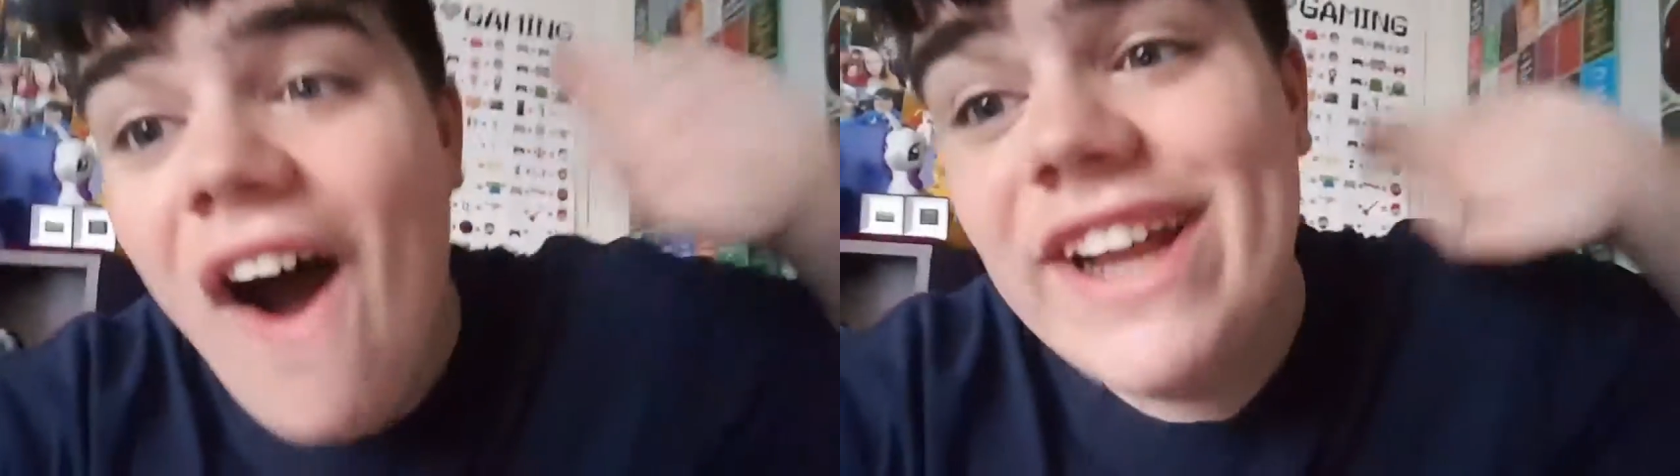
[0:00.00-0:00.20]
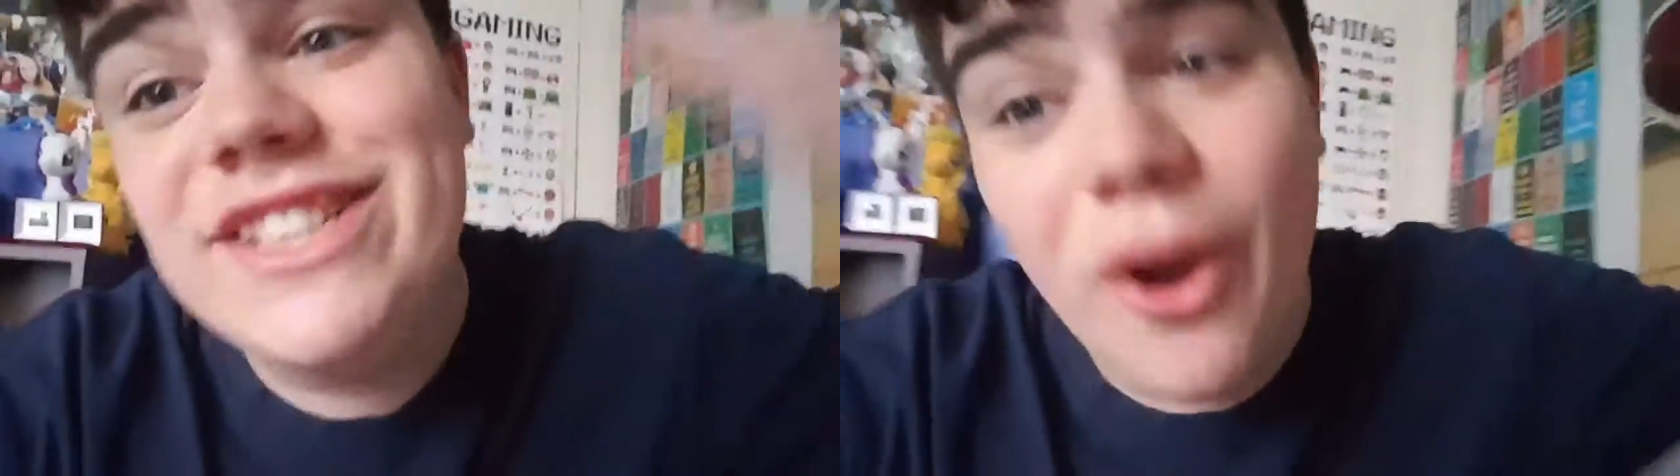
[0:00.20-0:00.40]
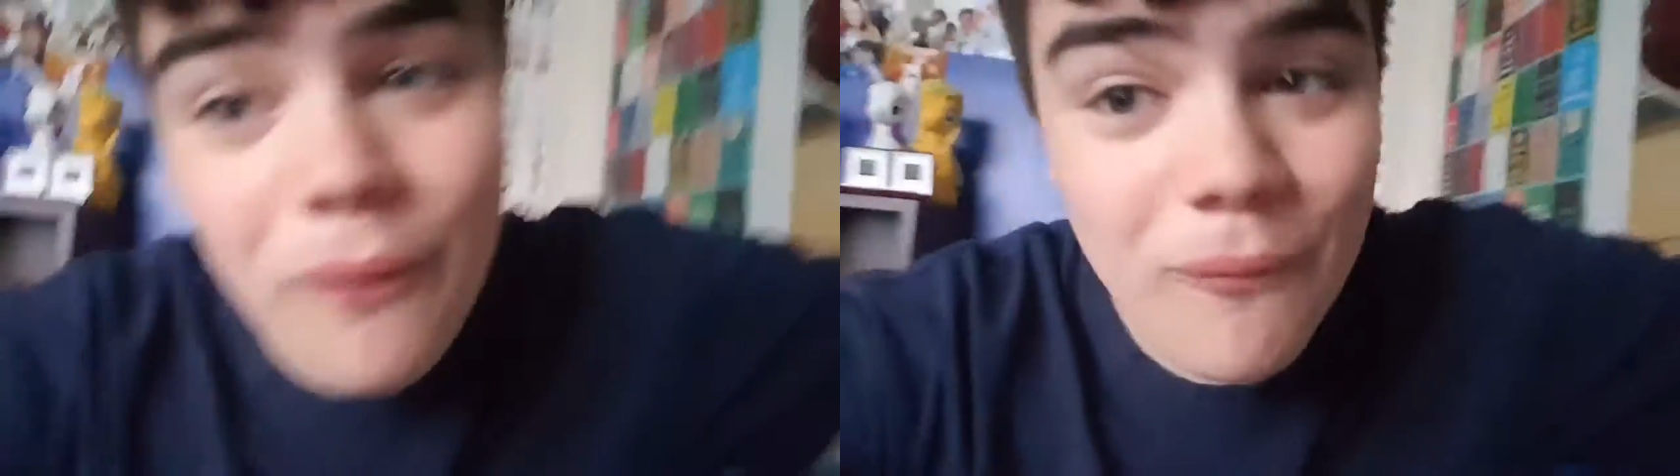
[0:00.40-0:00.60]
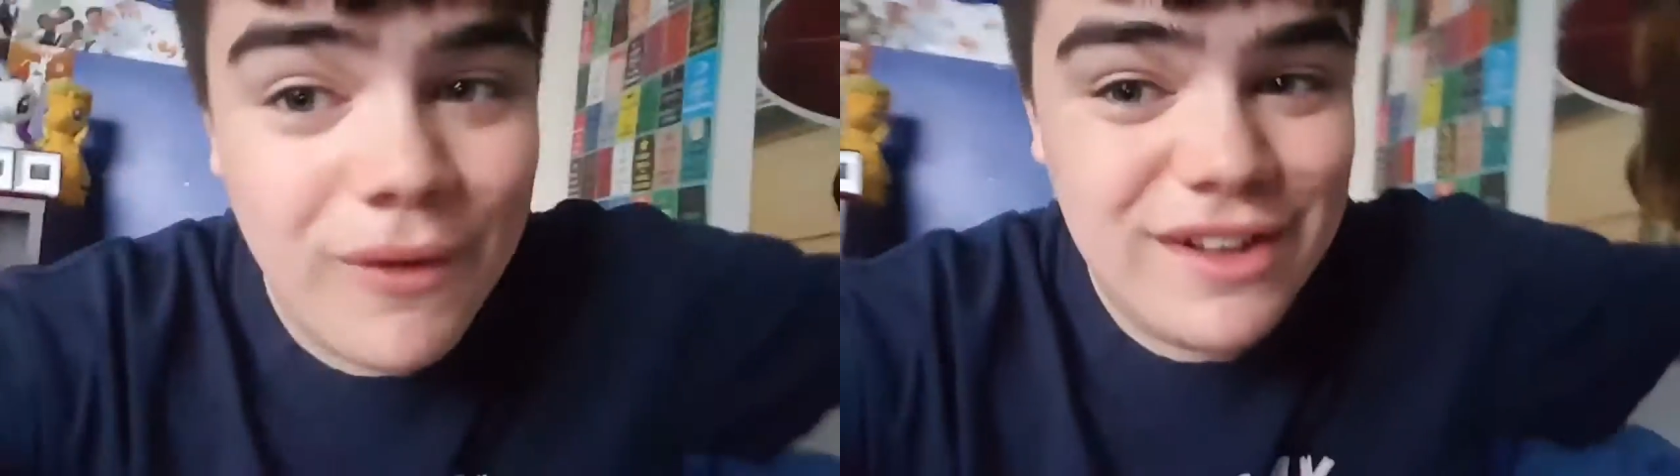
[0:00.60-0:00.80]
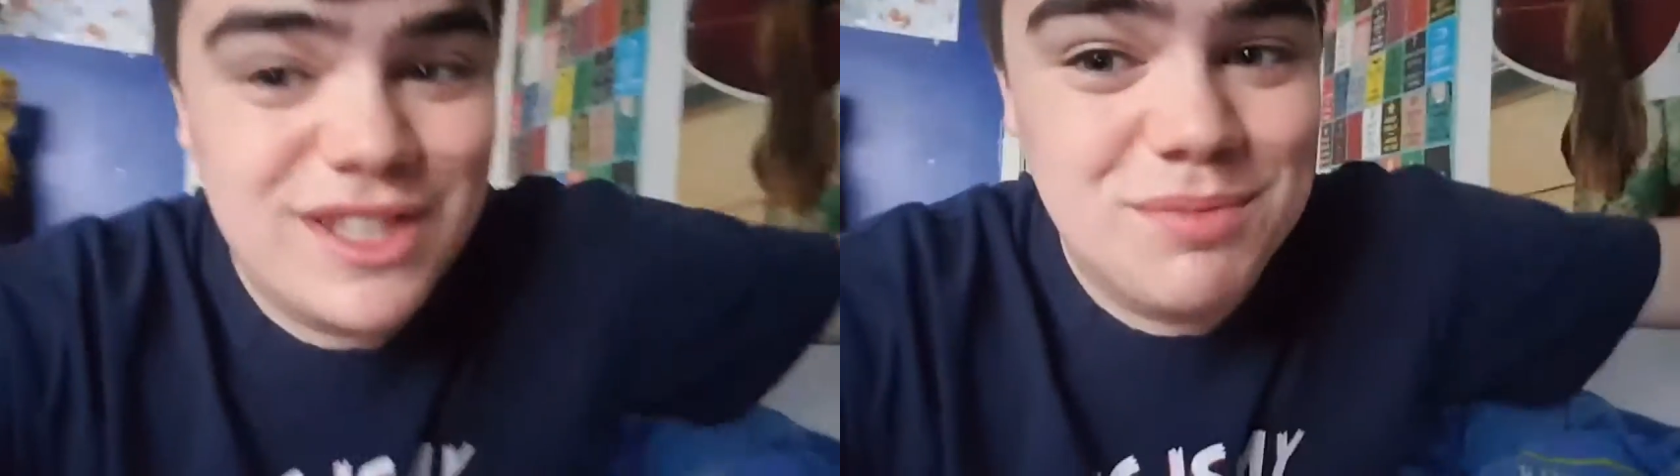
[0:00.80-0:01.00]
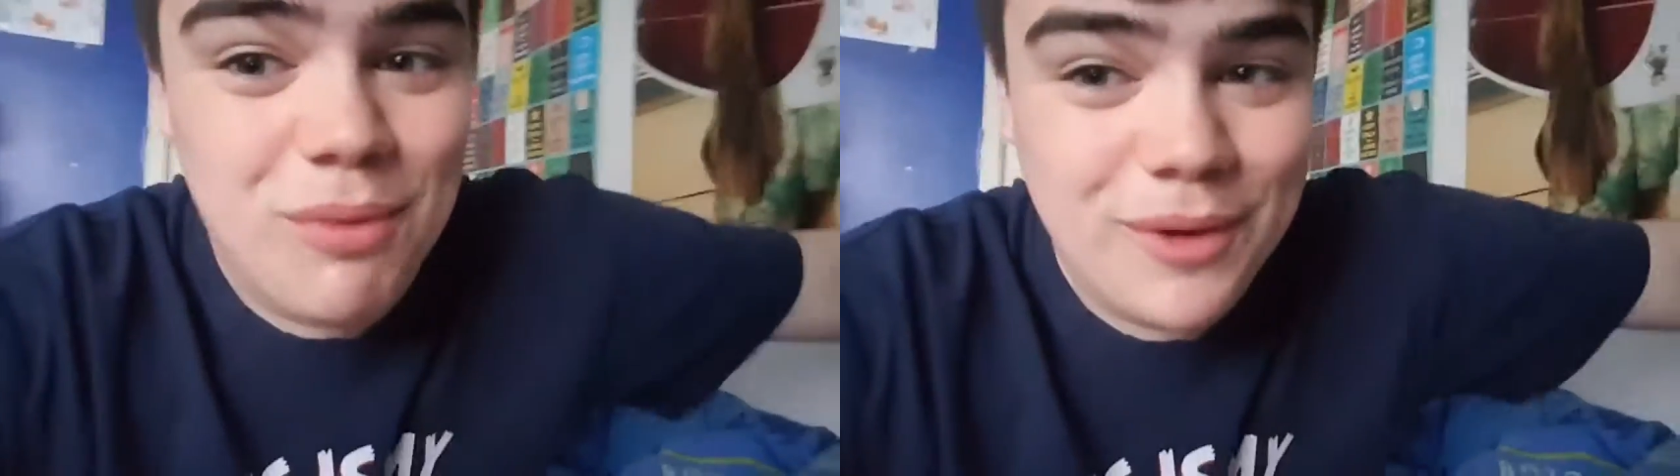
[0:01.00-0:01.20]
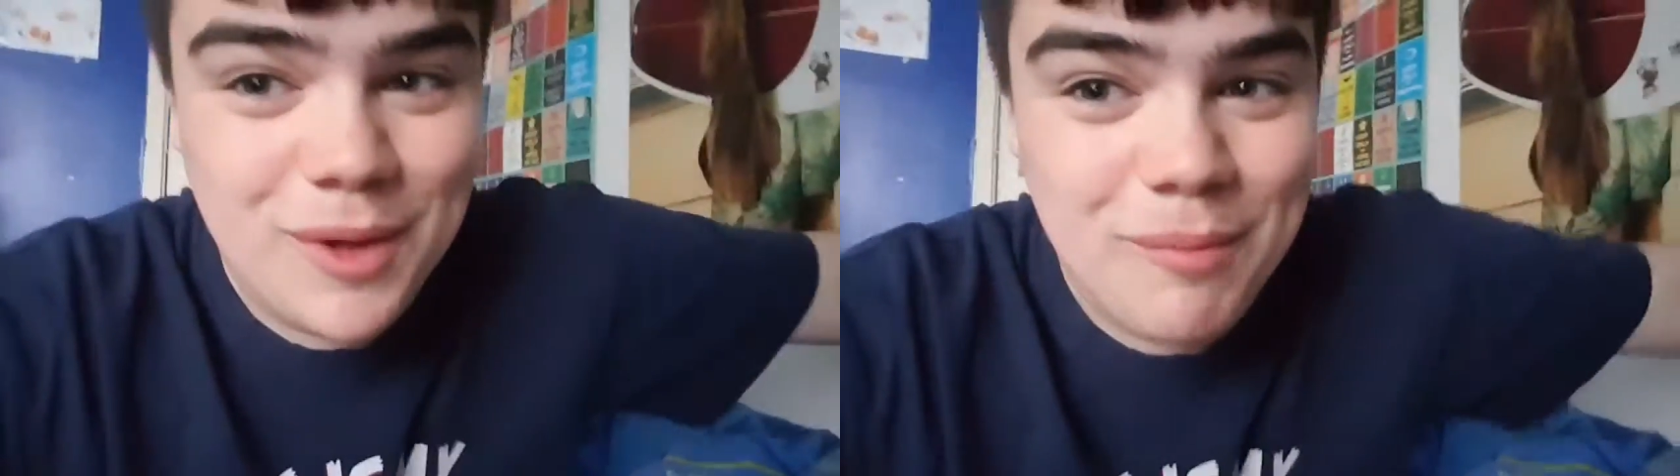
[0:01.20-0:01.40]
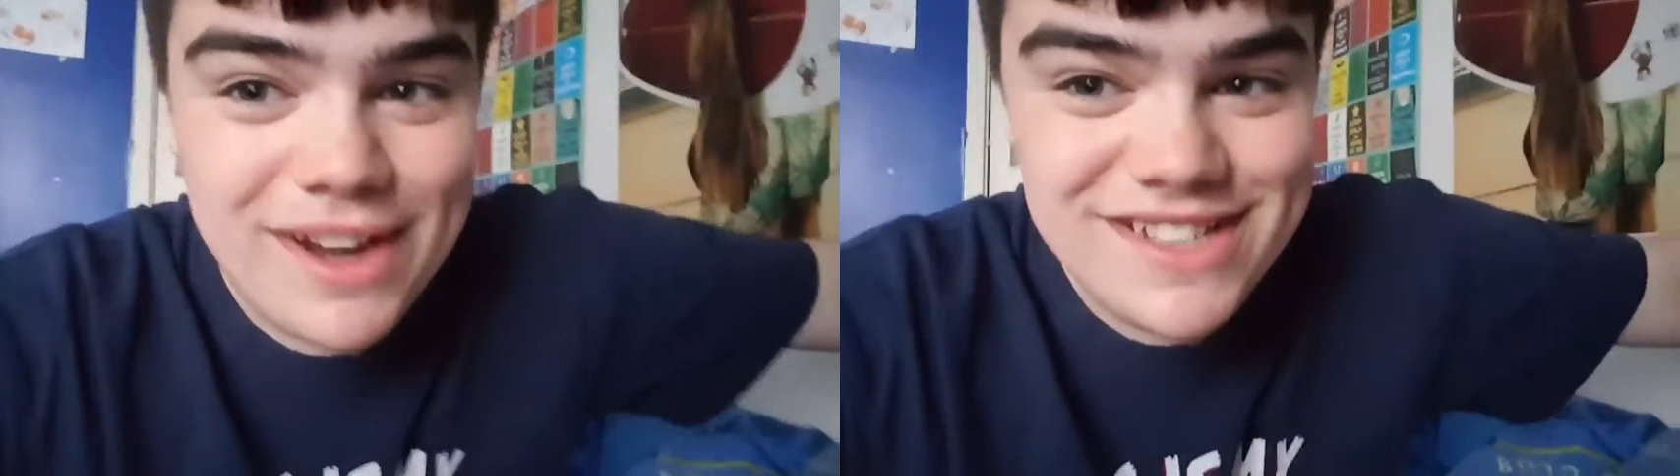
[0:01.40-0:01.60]
I don't want to
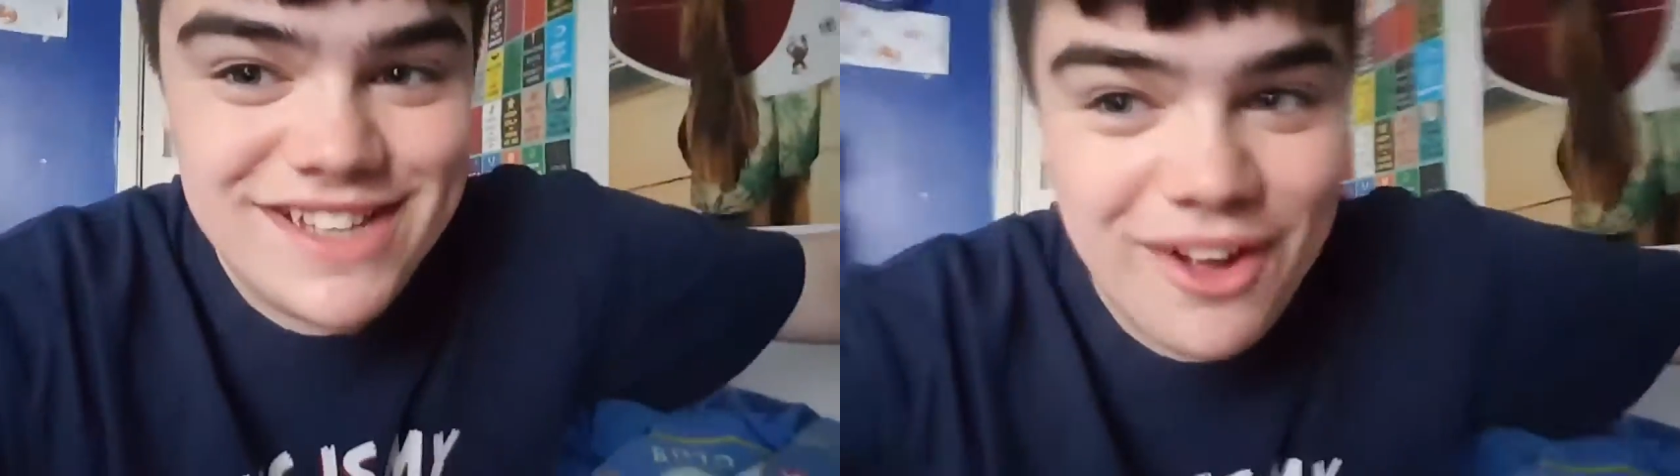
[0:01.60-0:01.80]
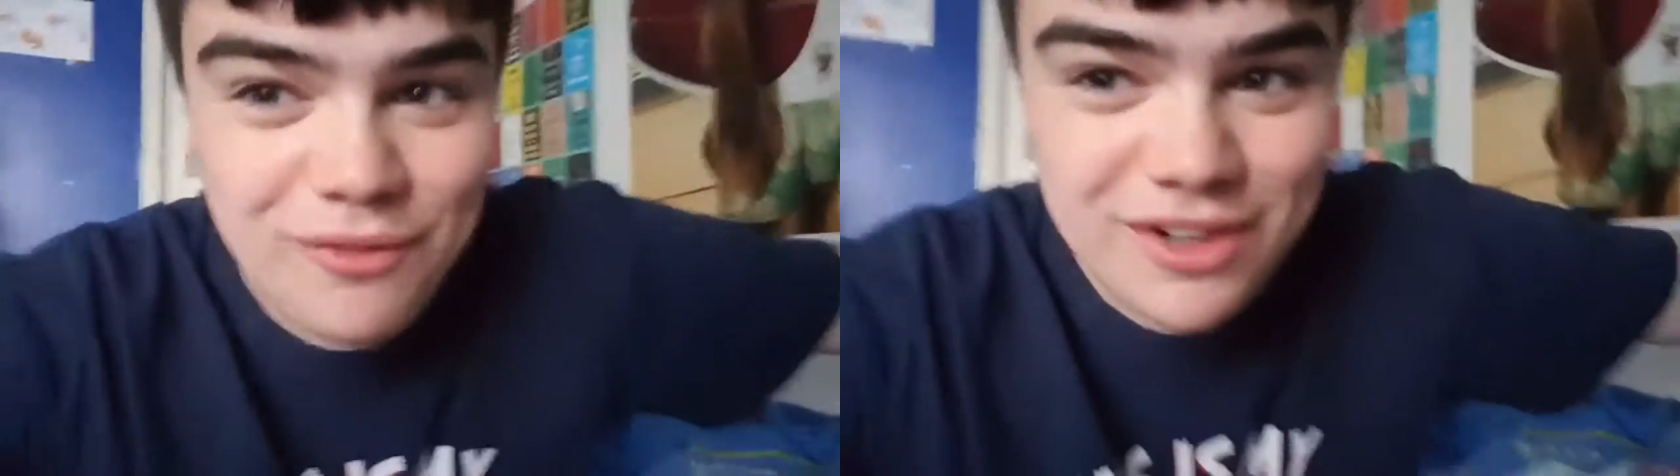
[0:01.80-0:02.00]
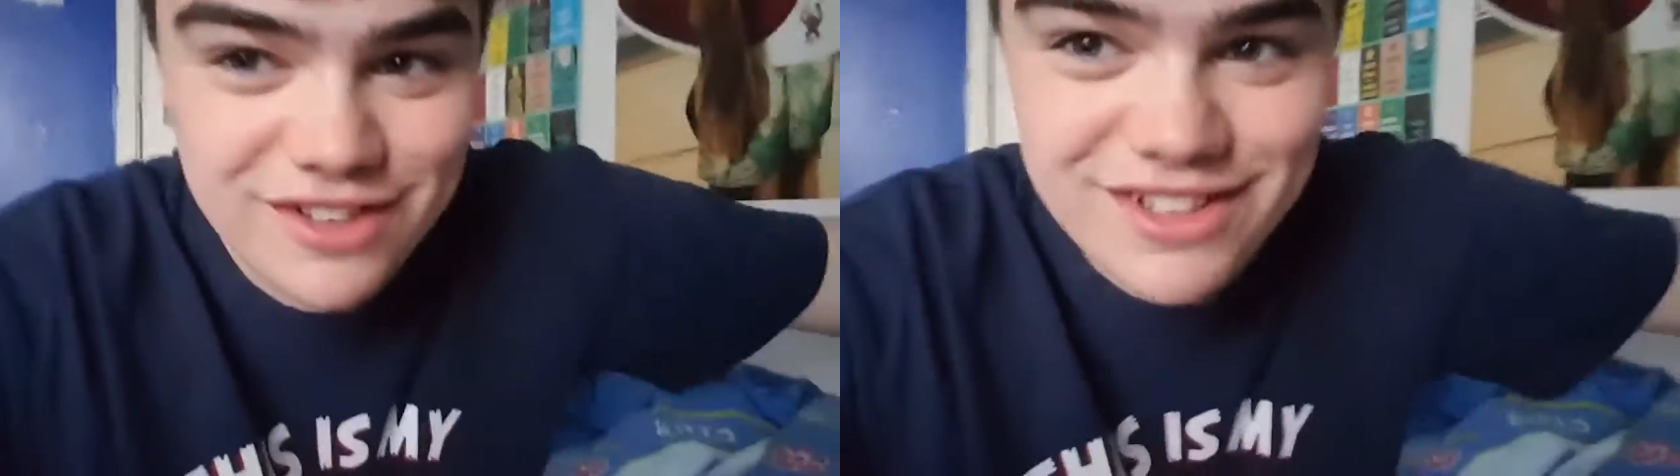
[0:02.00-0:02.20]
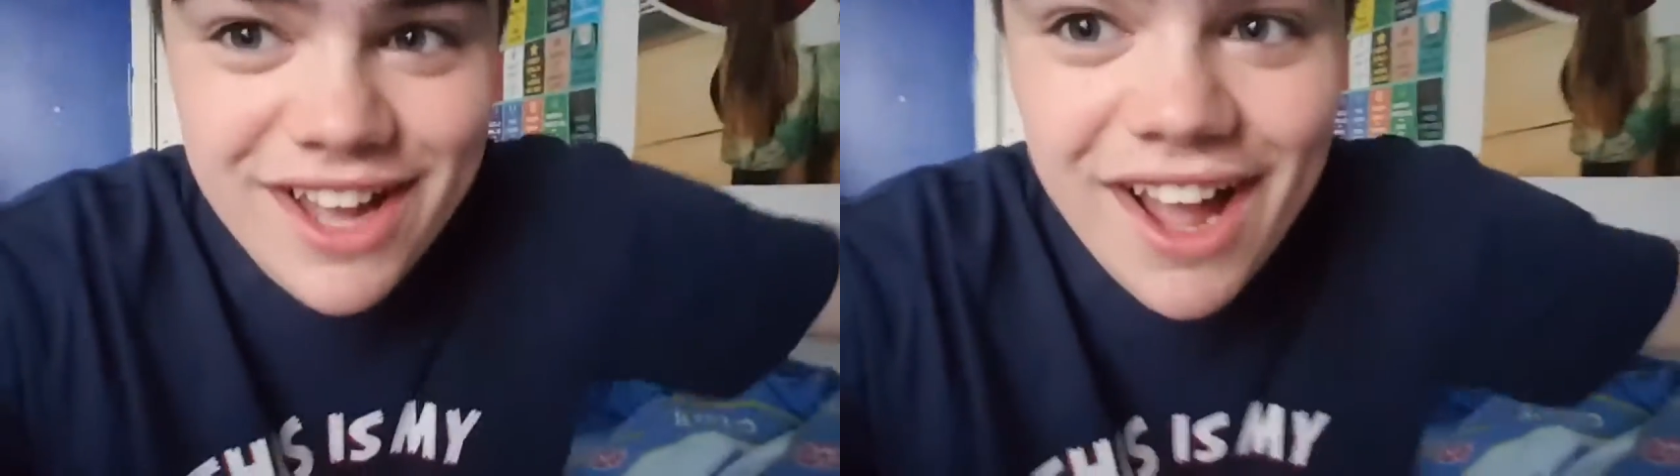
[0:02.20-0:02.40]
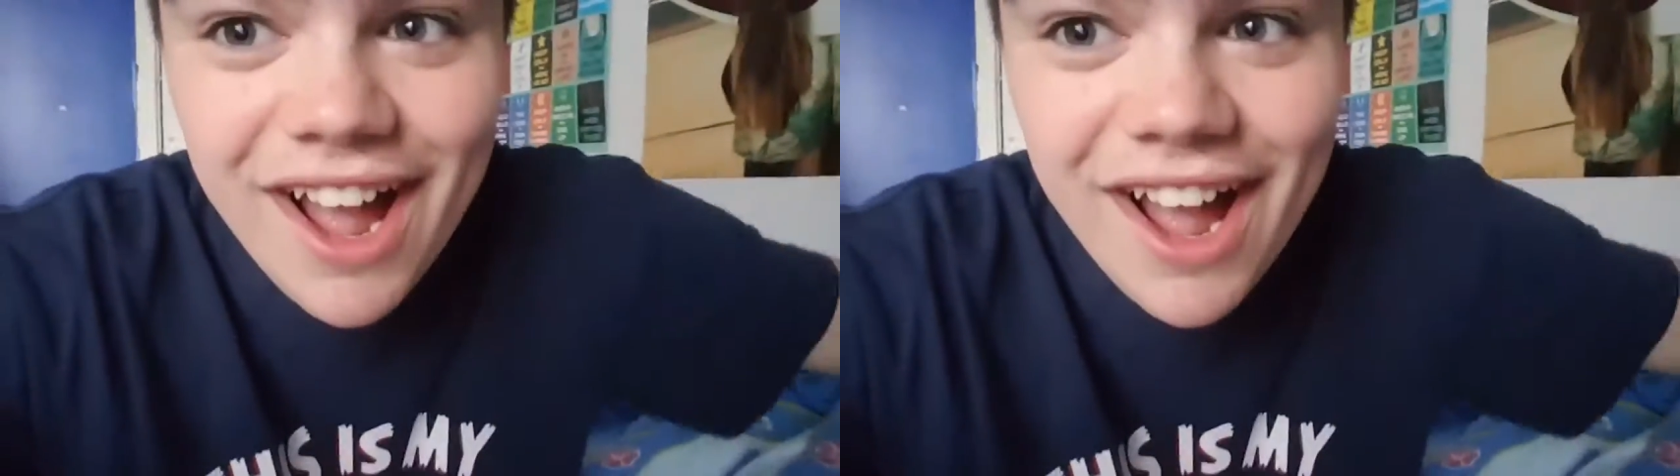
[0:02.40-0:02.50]
spoil myself because